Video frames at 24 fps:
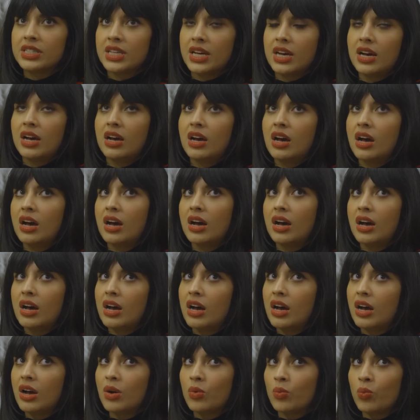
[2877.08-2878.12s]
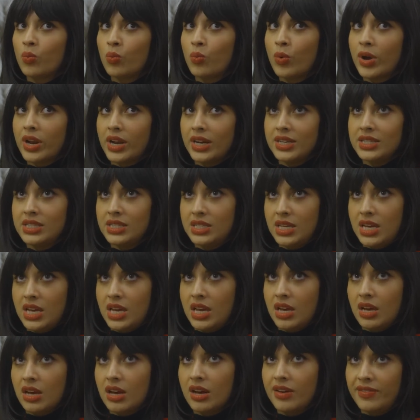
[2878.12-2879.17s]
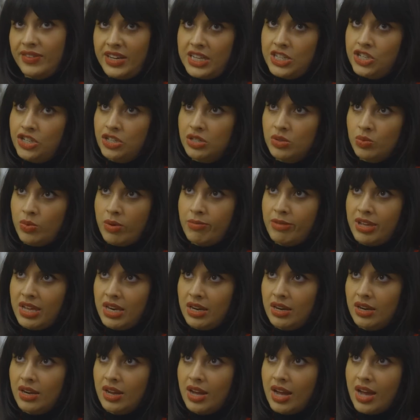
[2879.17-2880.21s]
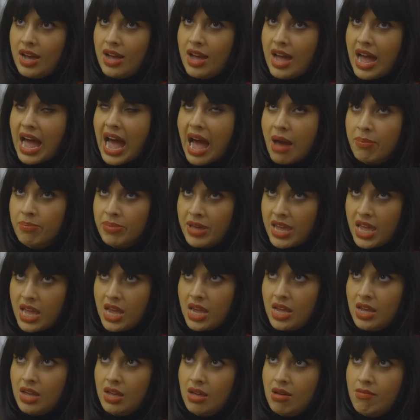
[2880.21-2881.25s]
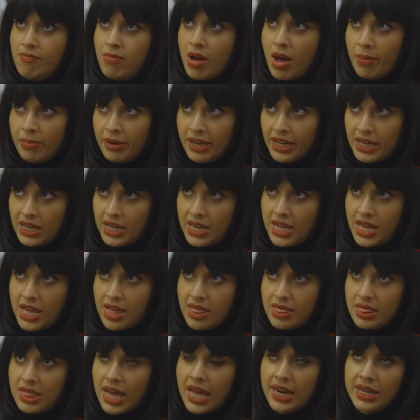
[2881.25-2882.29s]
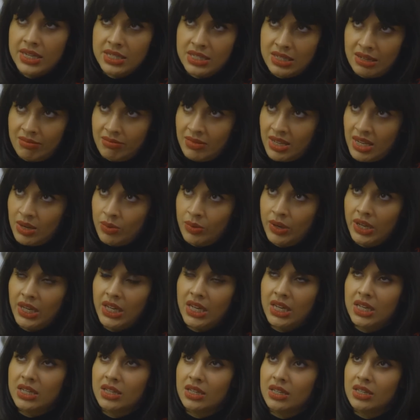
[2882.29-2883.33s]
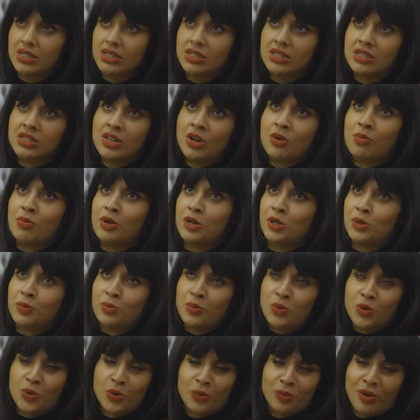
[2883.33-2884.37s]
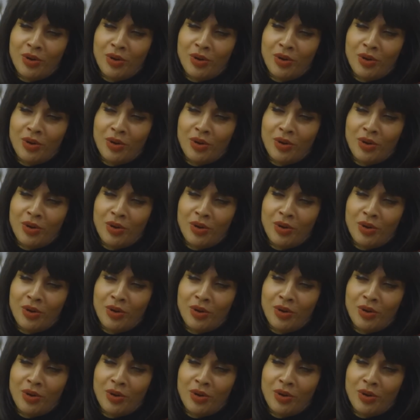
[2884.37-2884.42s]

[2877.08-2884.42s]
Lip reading: that when I see curvaceous women happy publicly, that is something we need so much more